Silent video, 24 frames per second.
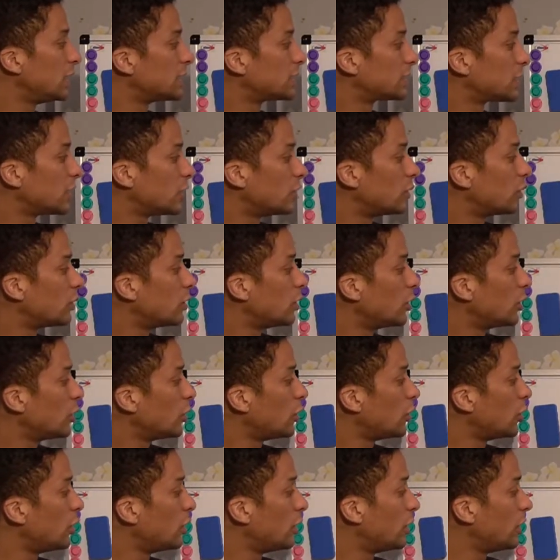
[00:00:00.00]
So
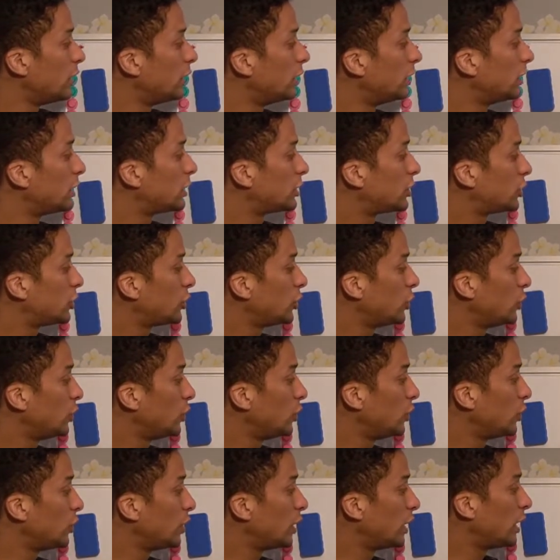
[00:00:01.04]

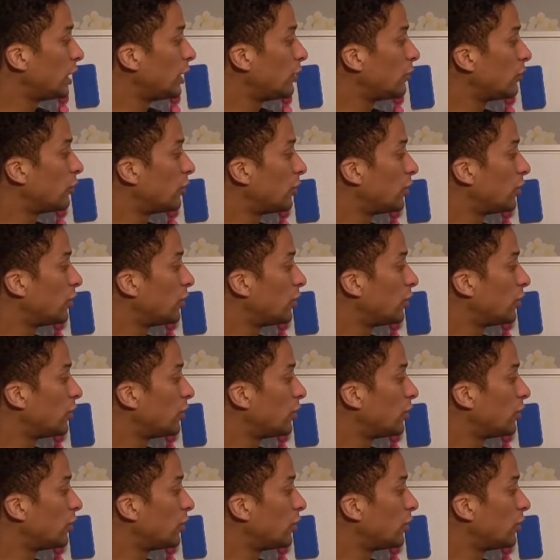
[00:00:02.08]
for